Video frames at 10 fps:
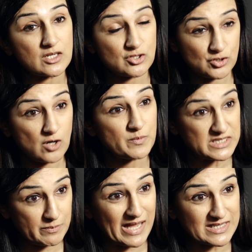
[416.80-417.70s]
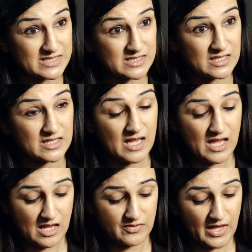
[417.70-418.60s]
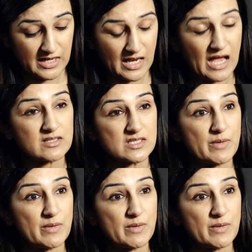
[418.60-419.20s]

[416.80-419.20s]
control Mr. Paterson. They held